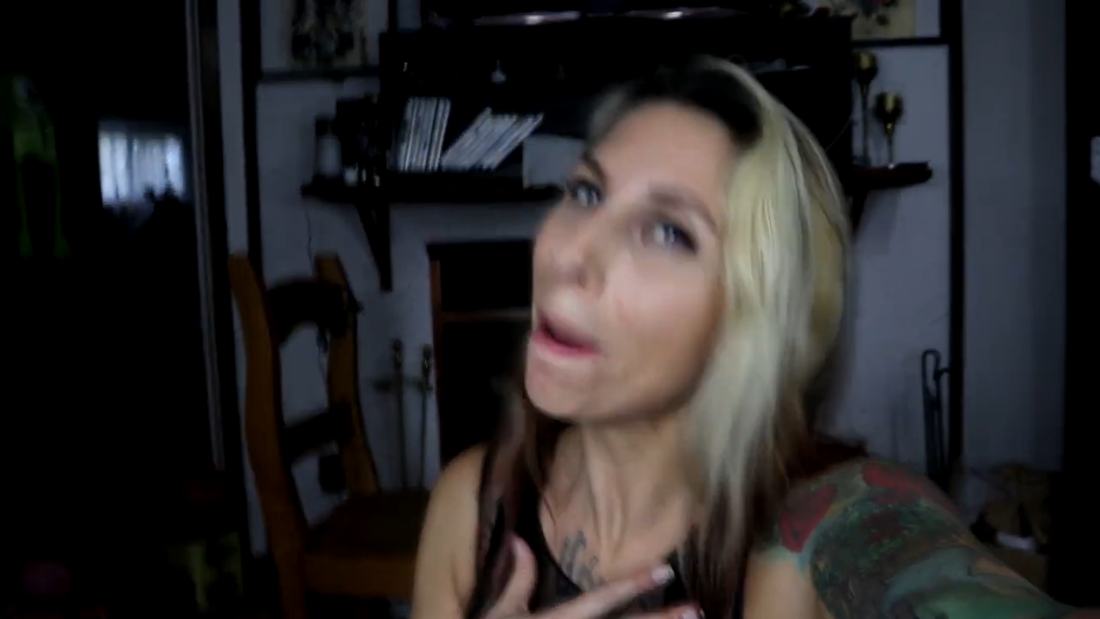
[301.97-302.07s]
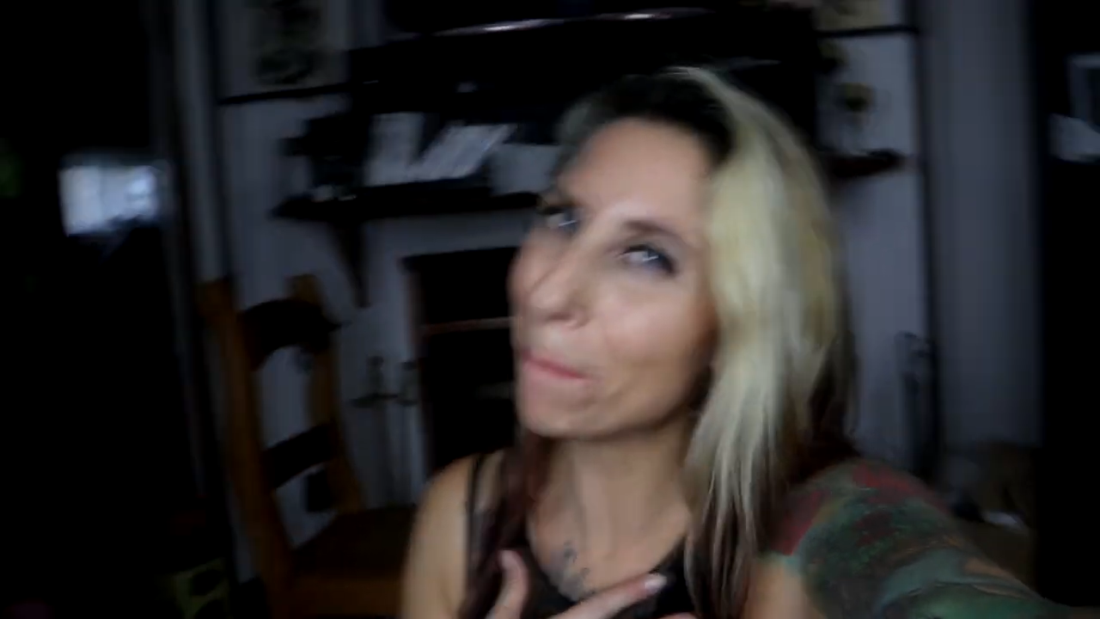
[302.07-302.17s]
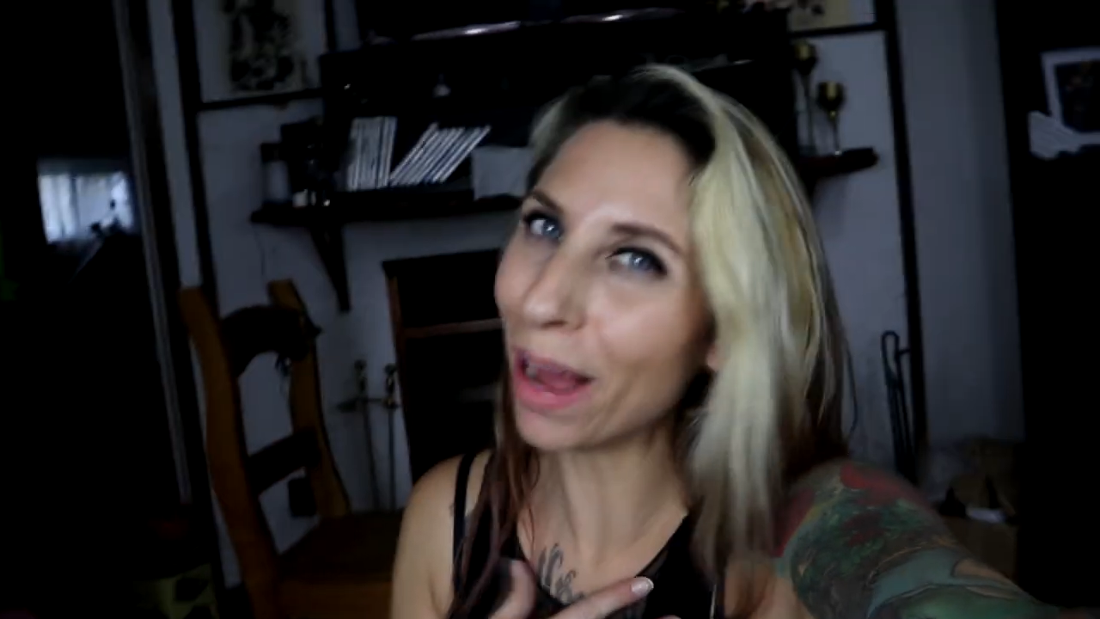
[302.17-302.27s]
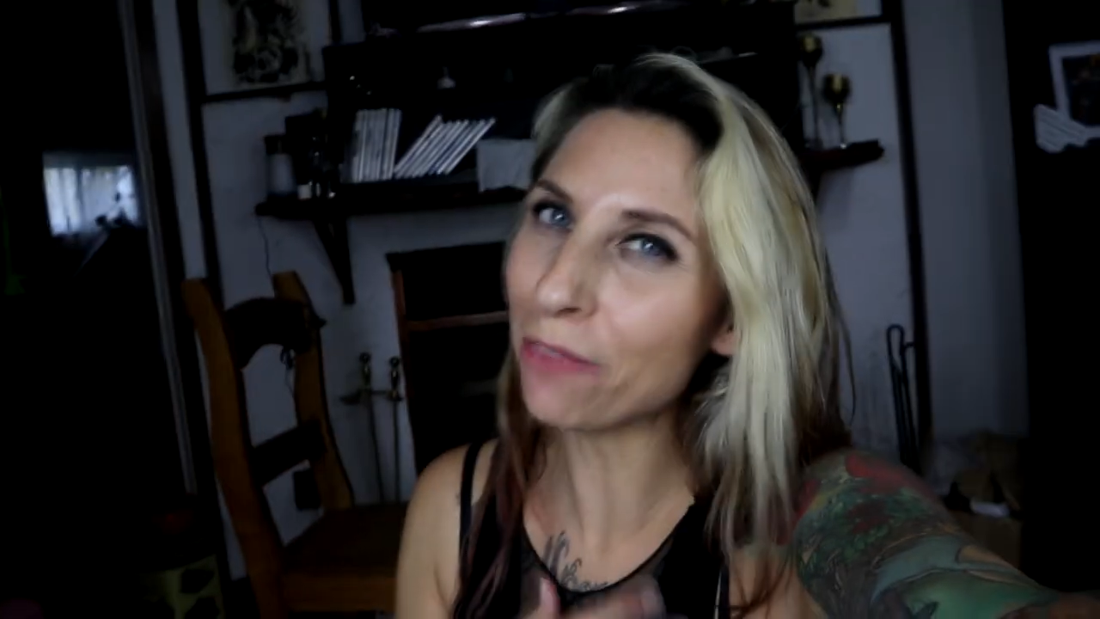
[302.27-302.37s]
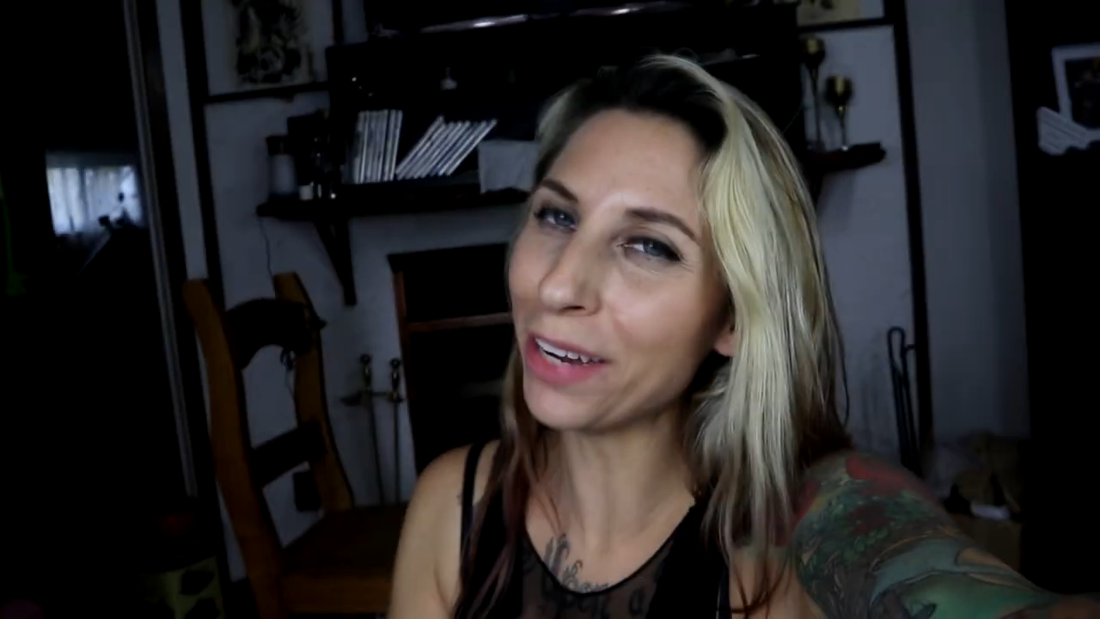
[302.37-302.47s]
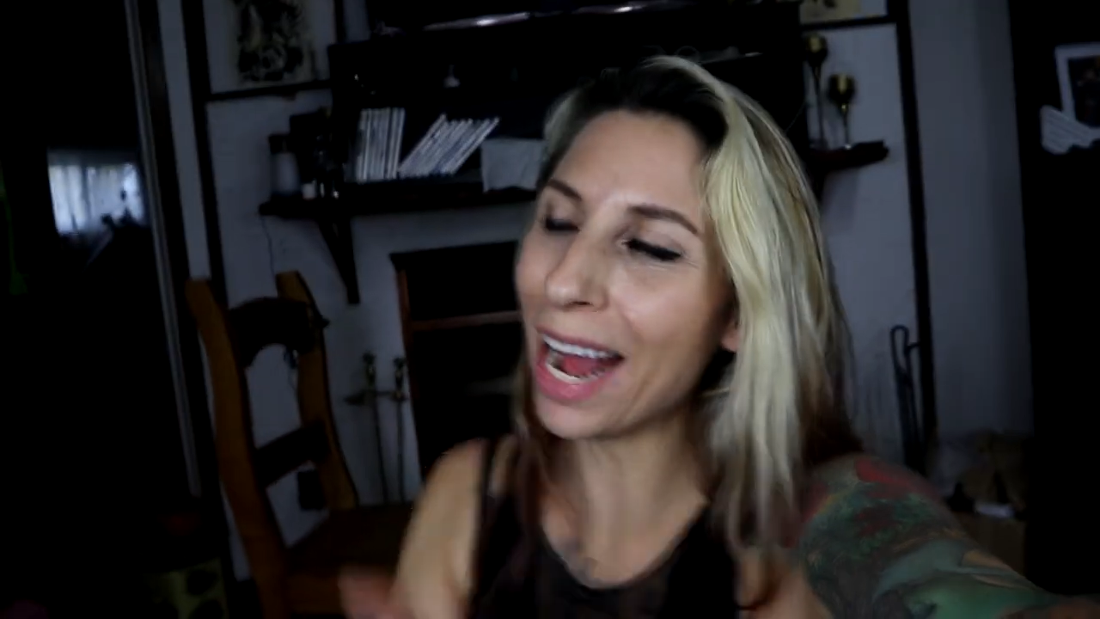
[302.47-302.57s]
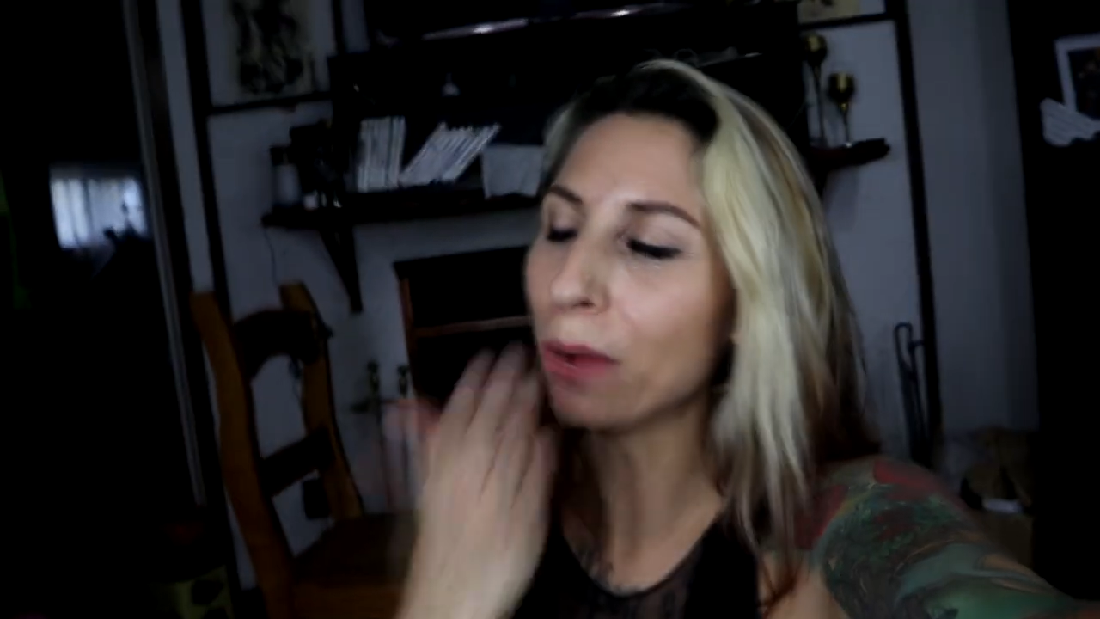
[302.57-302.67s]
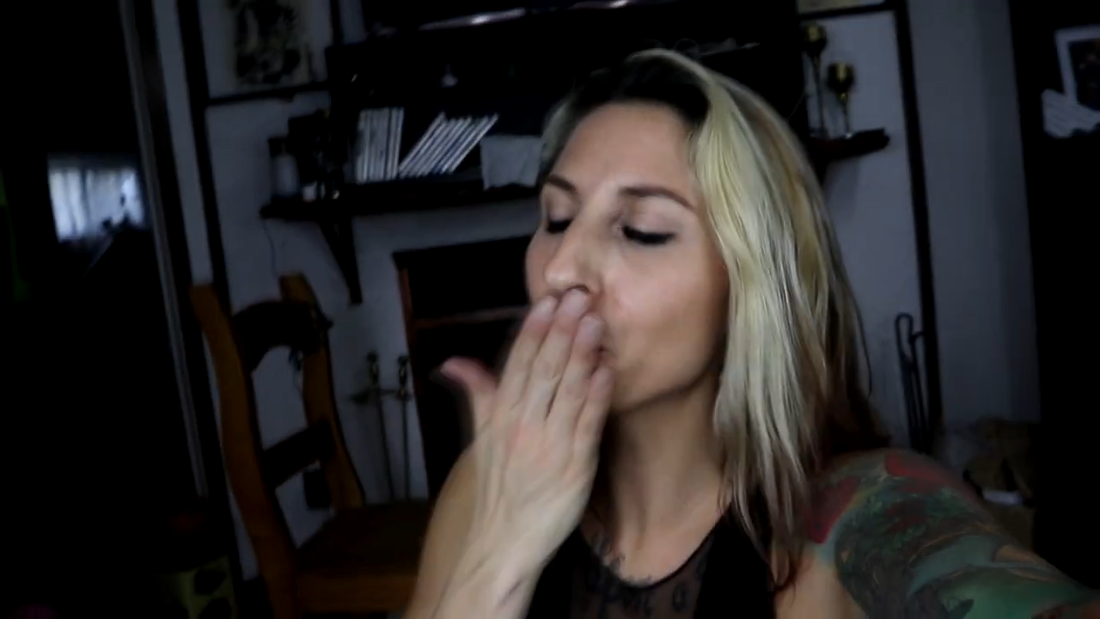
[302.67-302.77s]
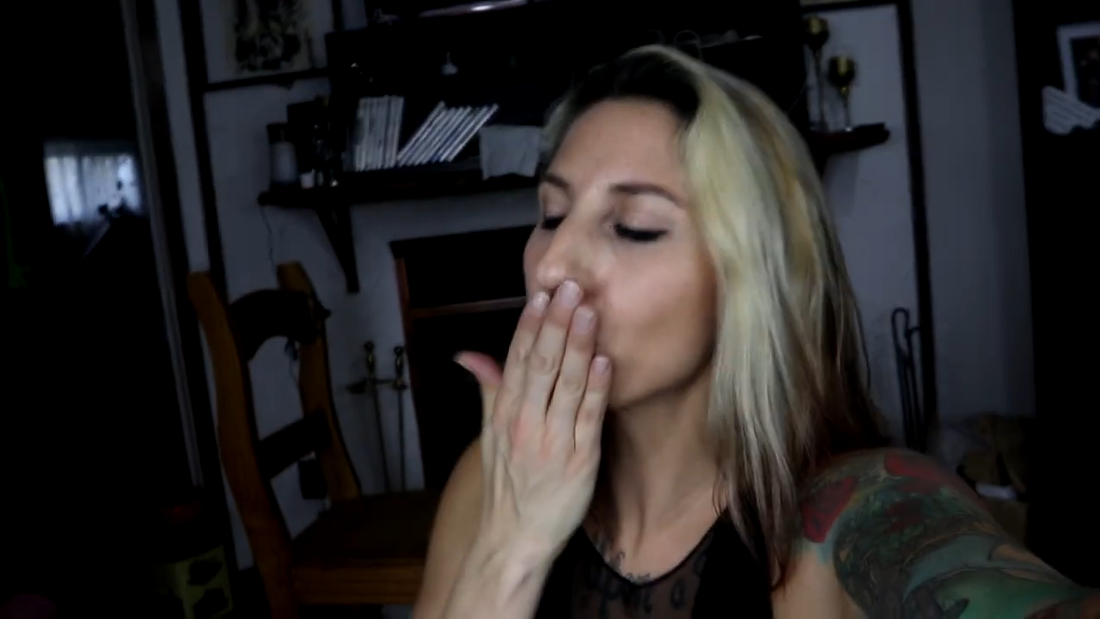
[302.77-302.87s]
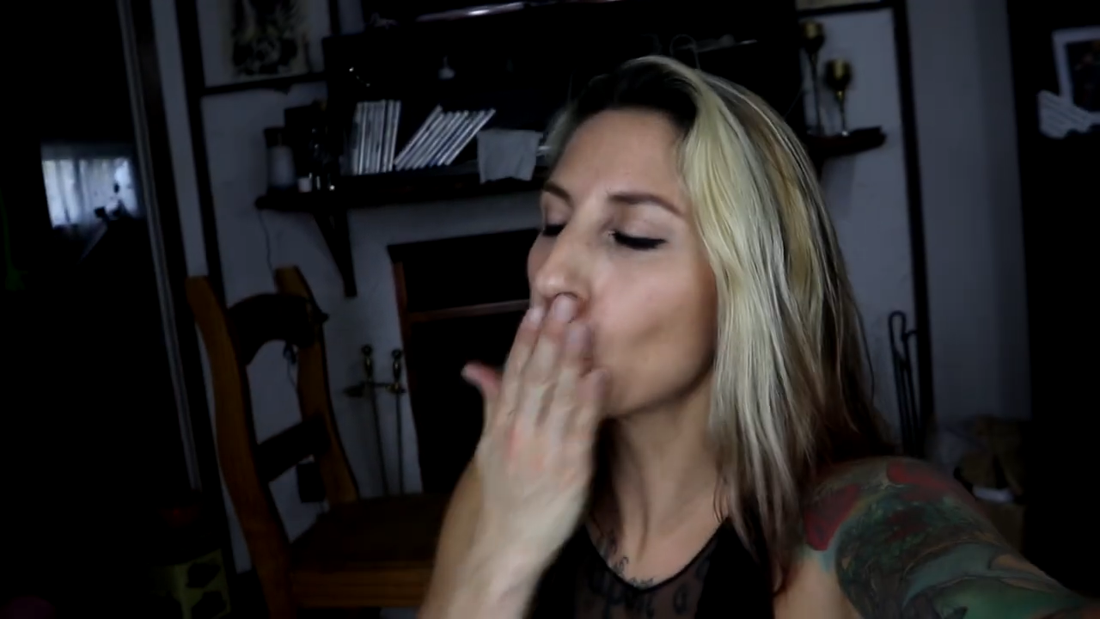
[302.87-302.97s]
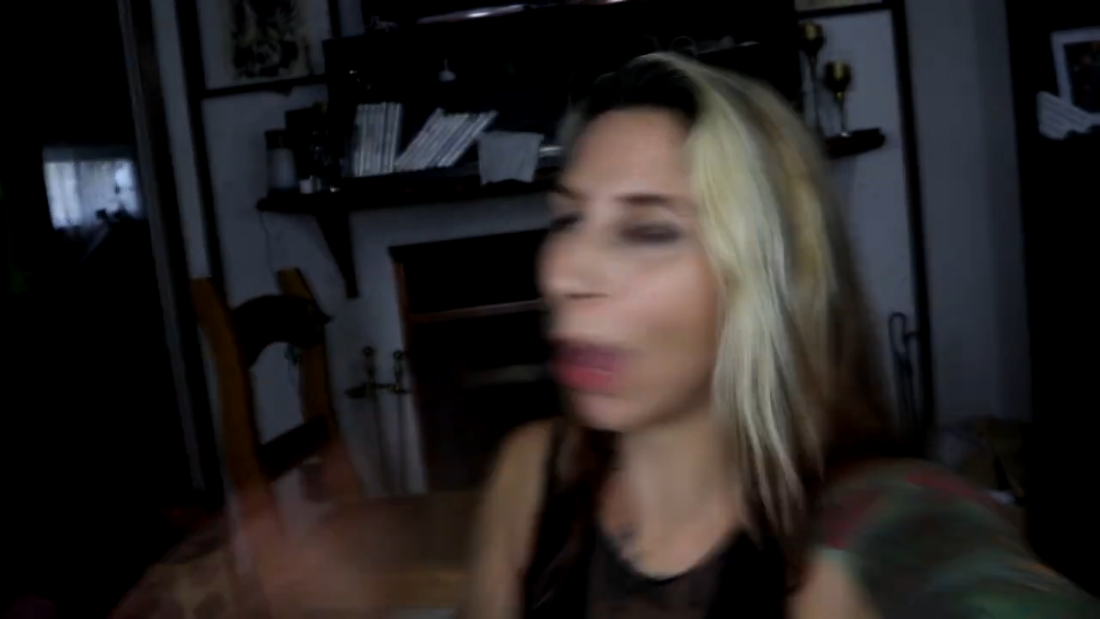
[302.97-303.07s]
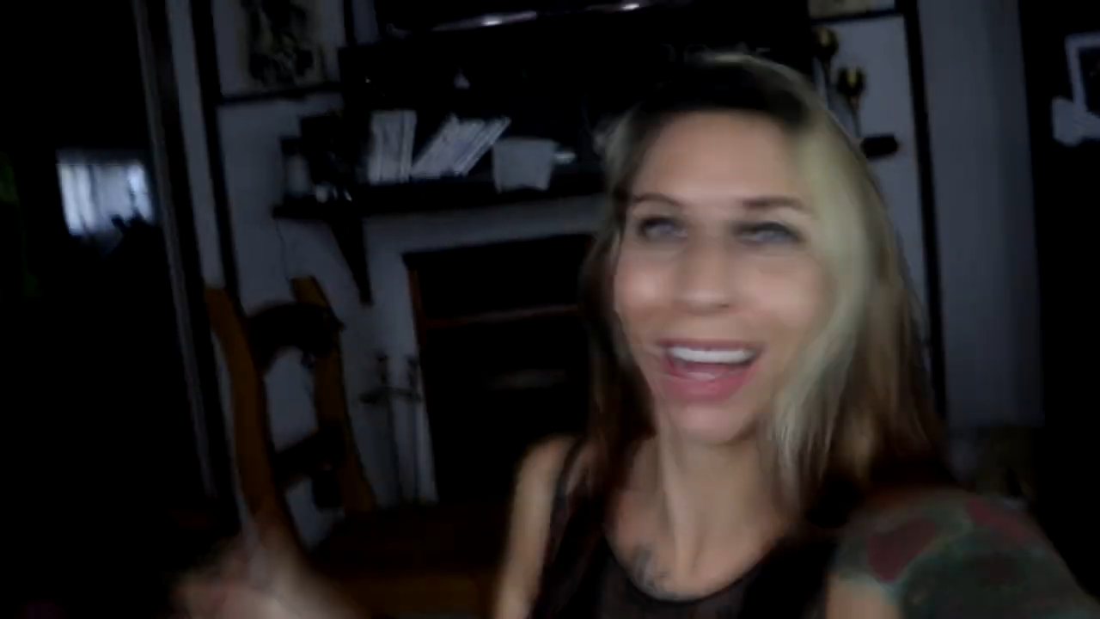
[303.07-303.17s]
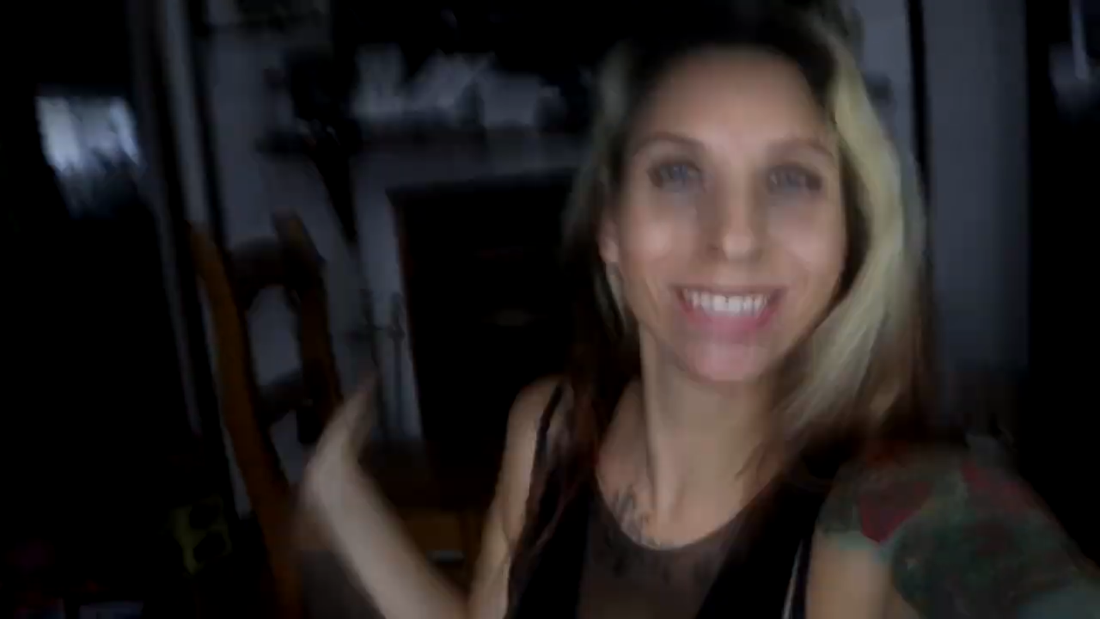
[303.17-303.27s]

Bye for now.